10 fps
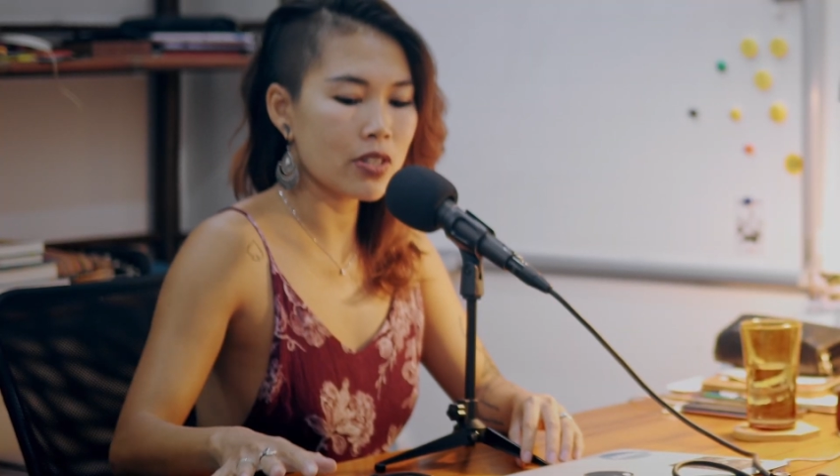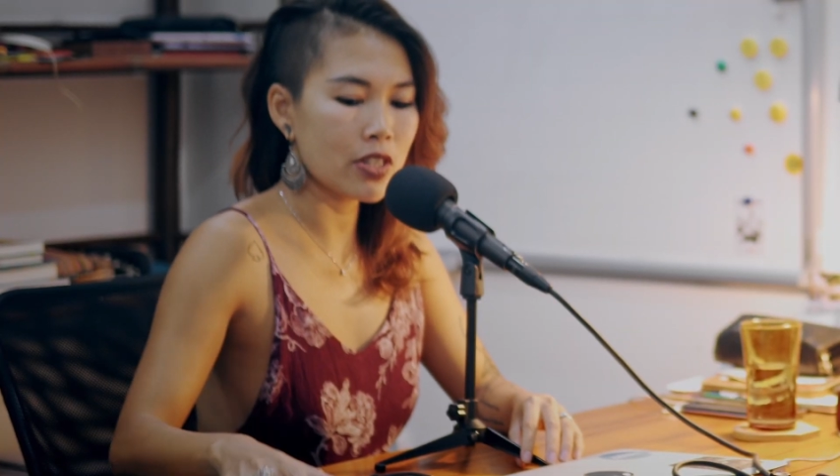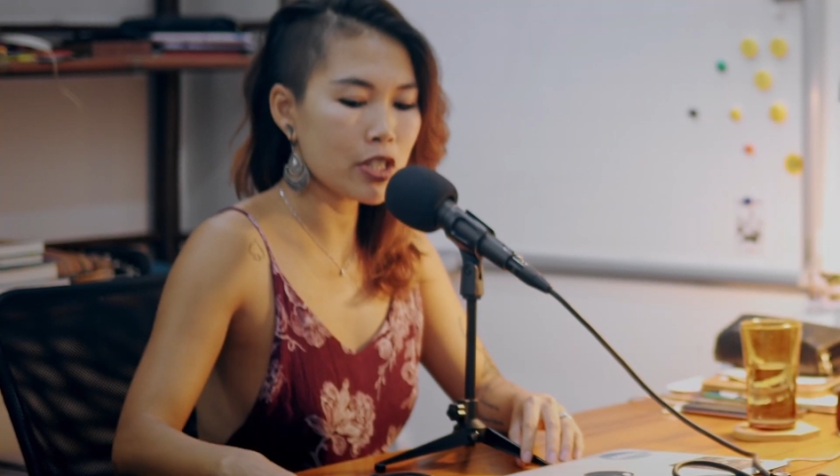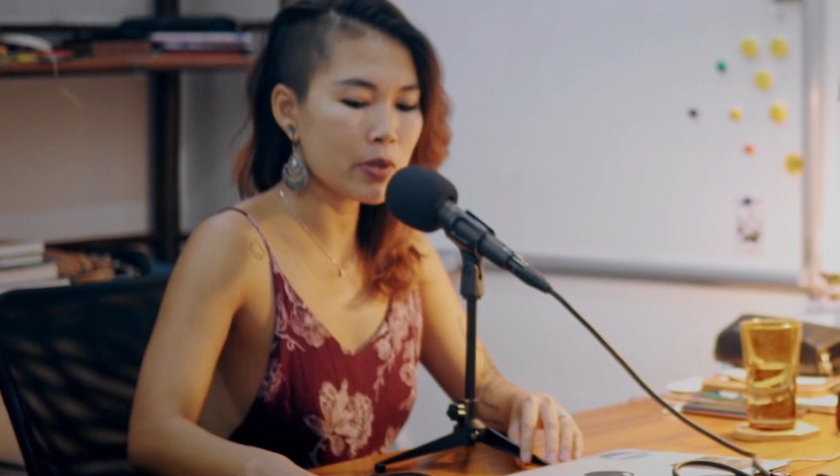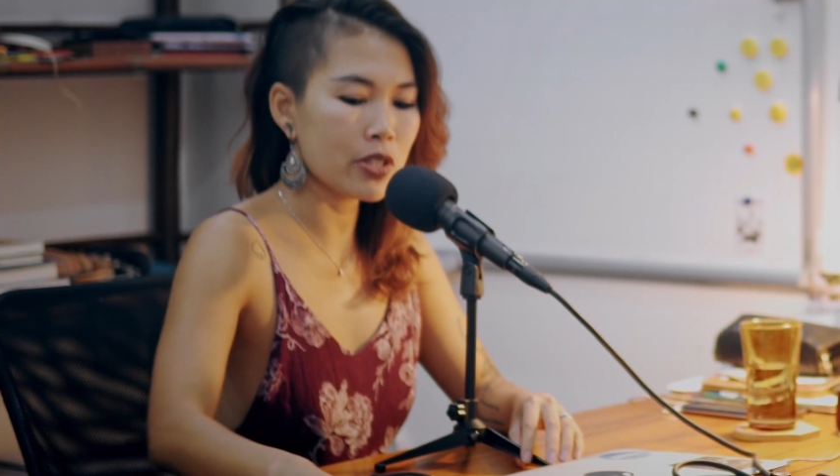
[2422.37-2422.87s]

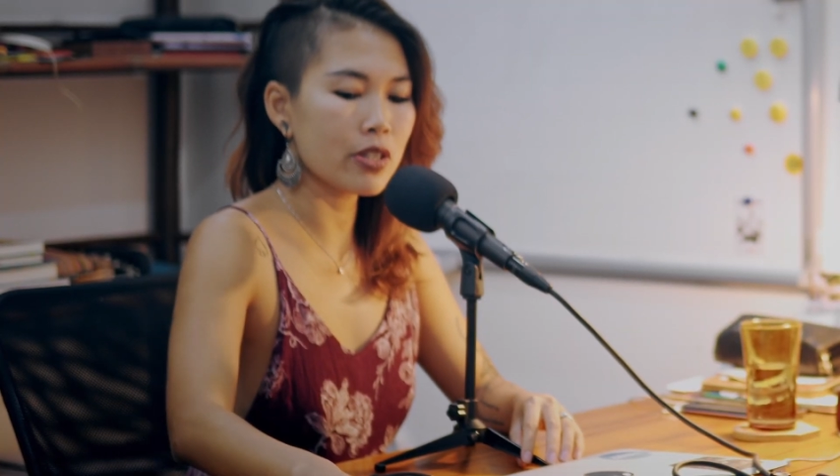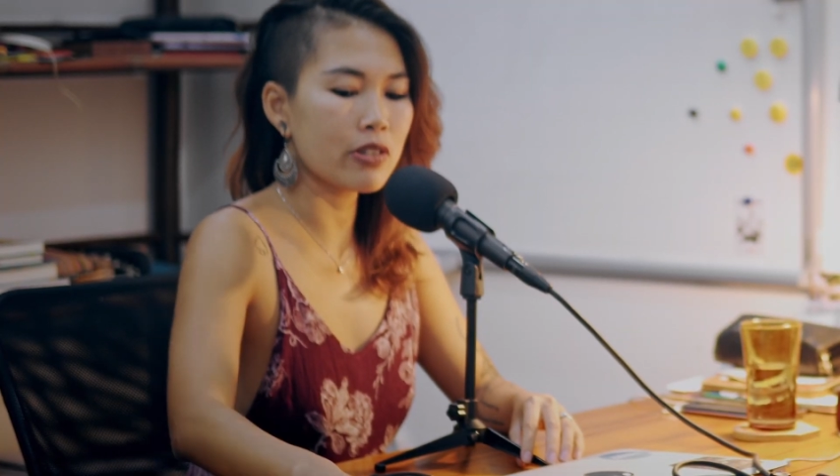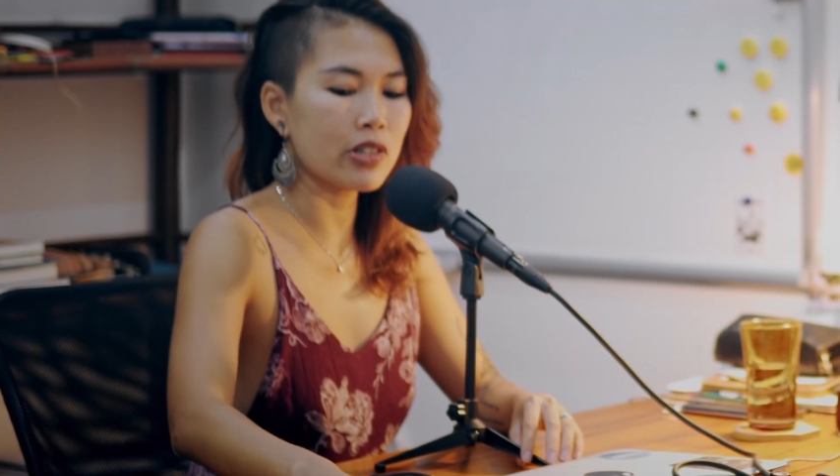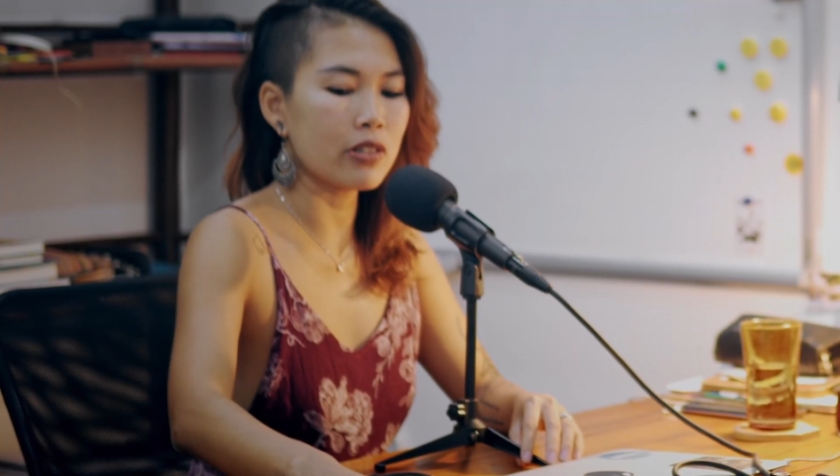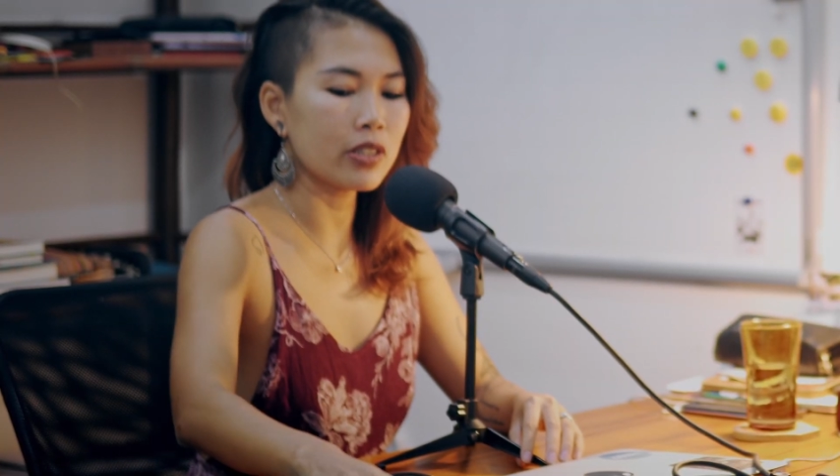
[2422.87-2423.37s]
this
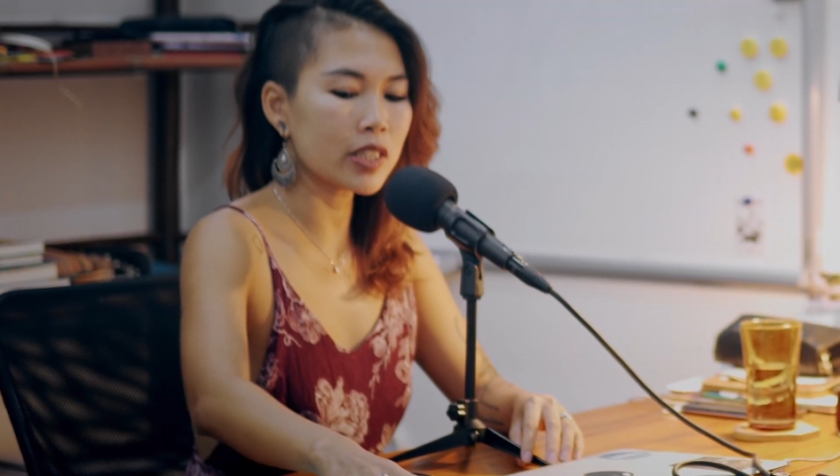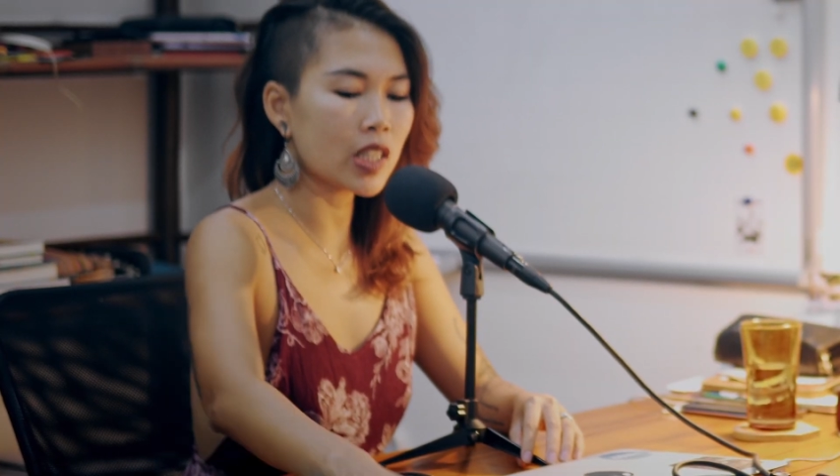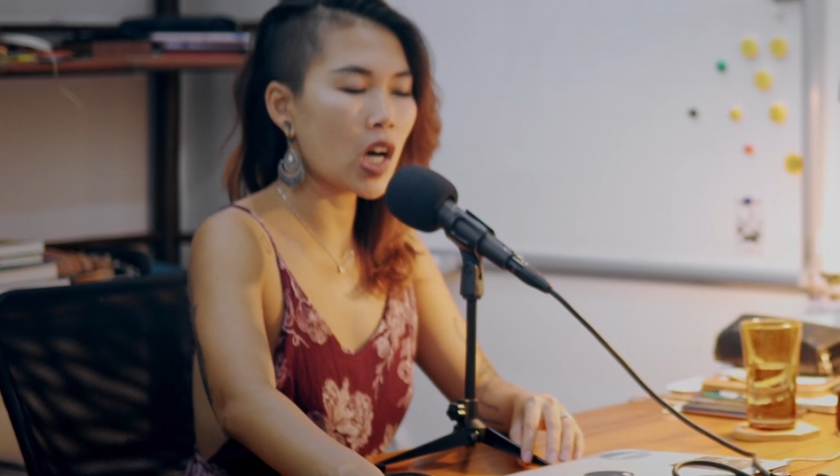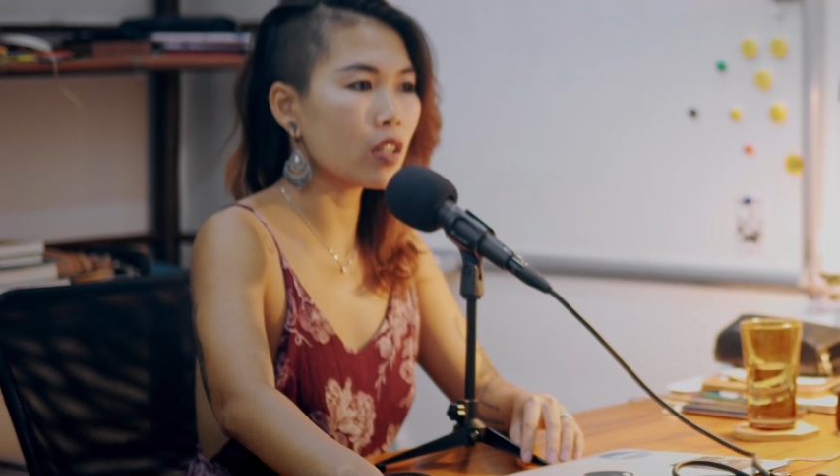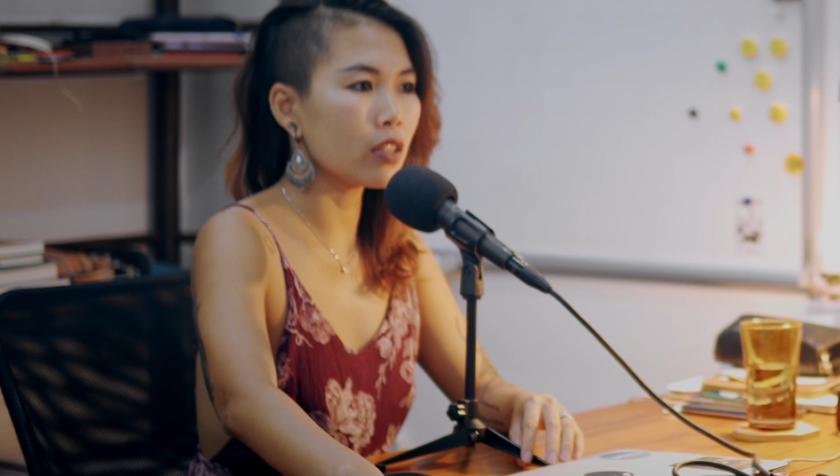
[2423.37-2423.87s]
material, this
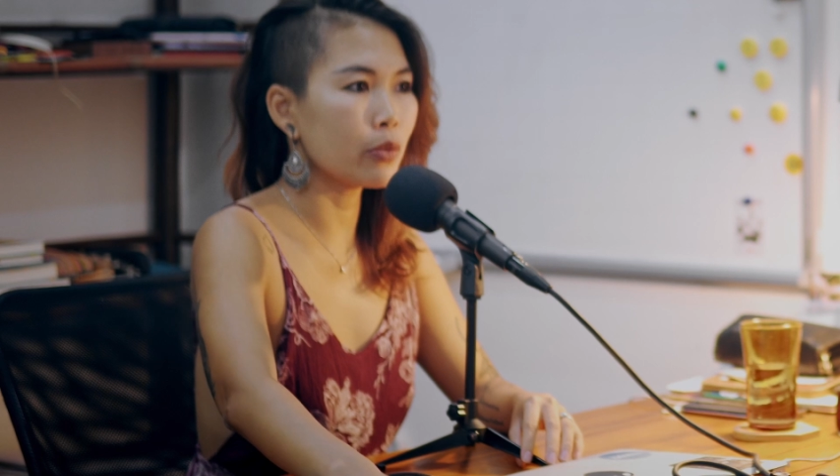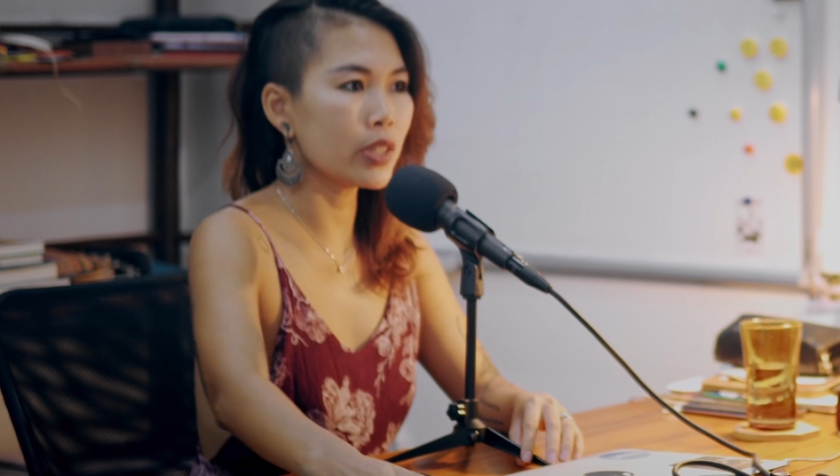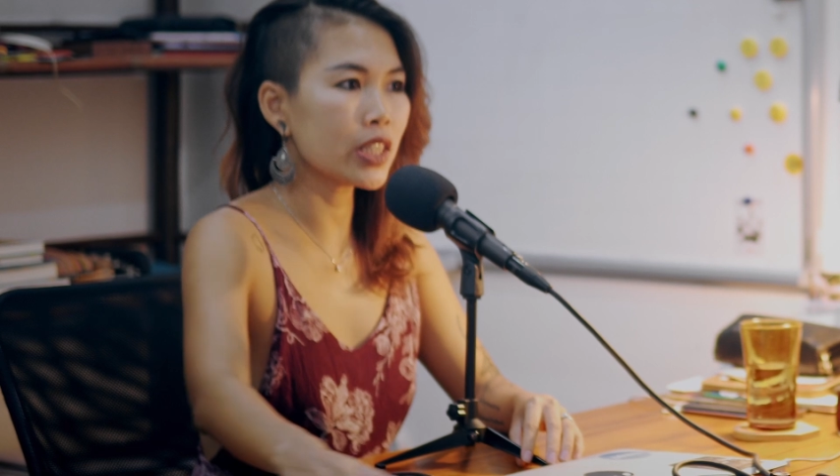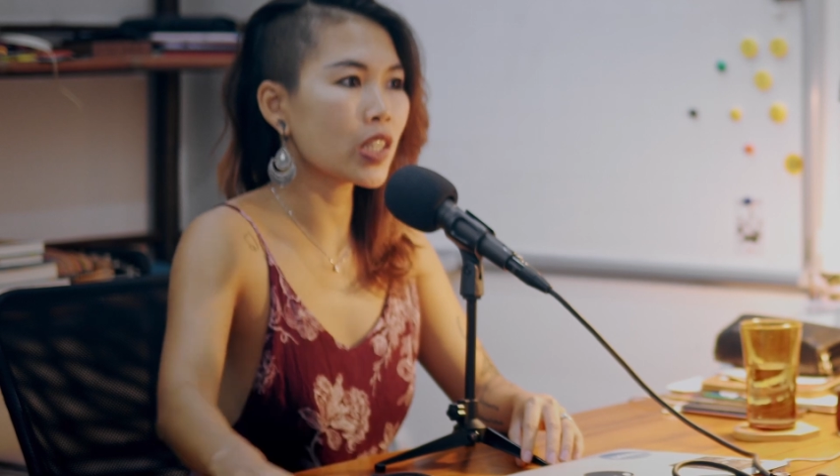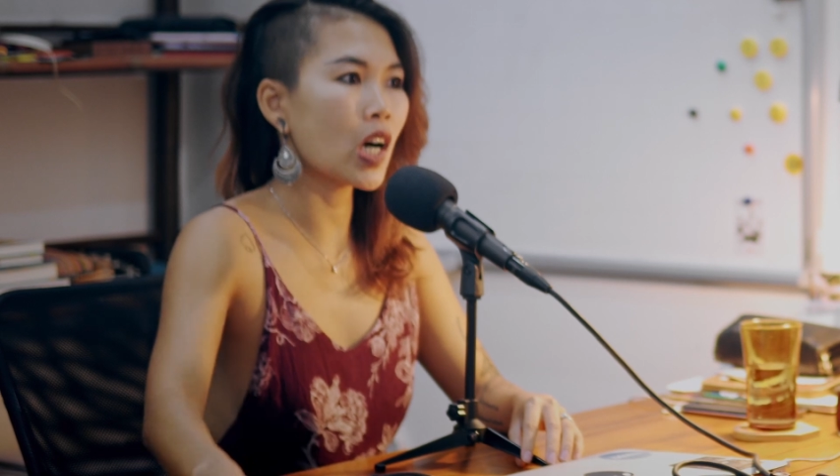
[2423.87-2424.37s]
color
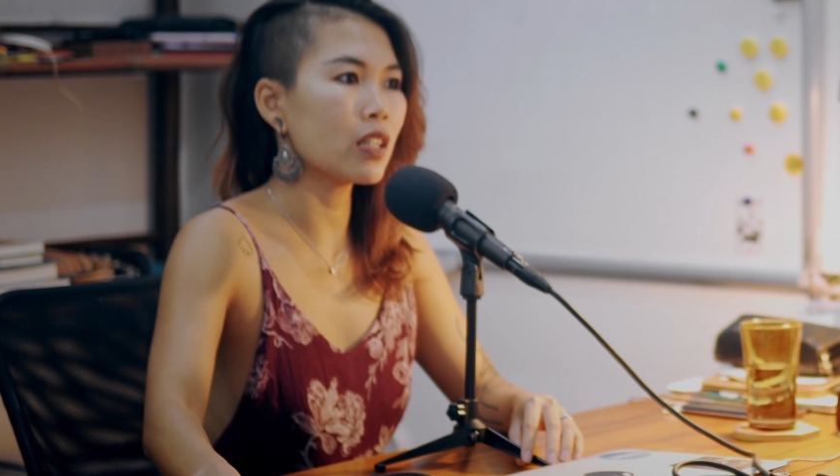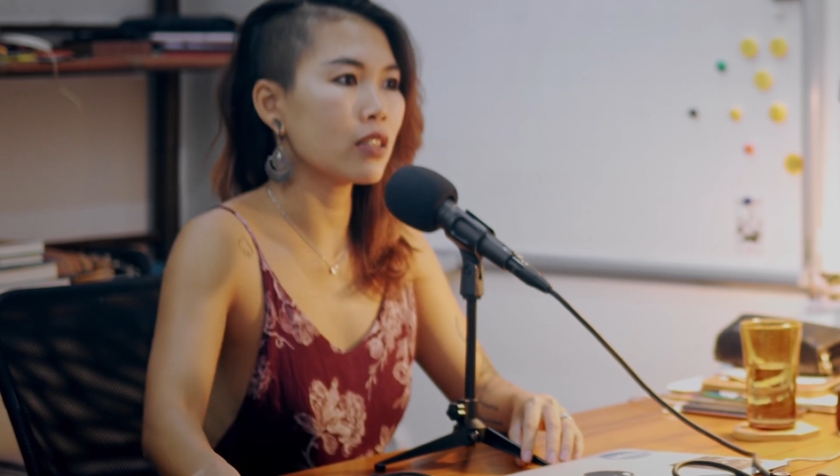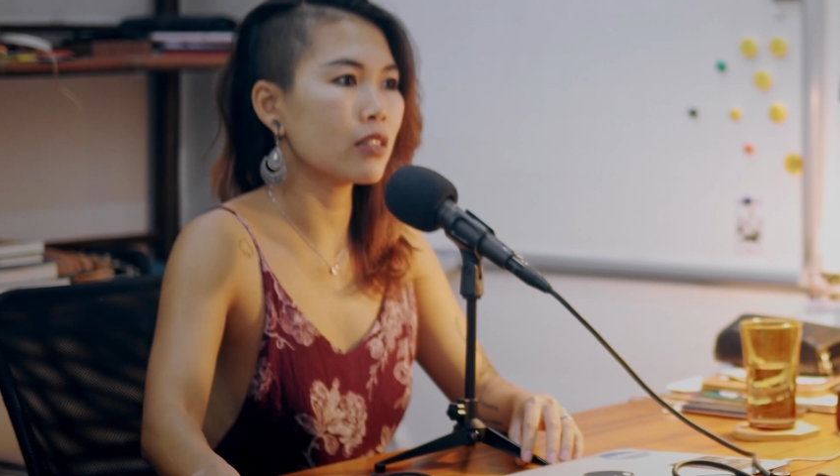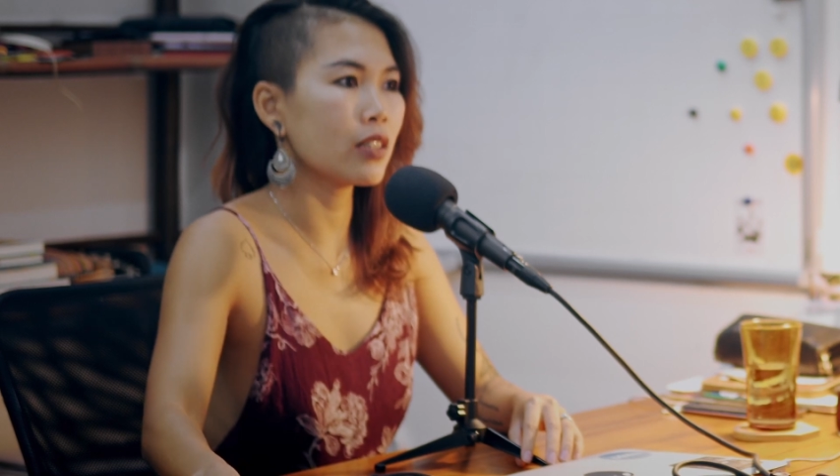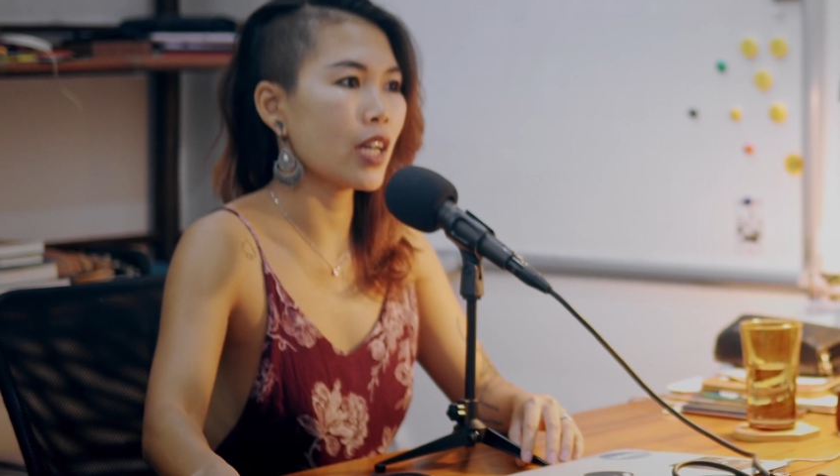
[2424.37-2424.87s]
with this color.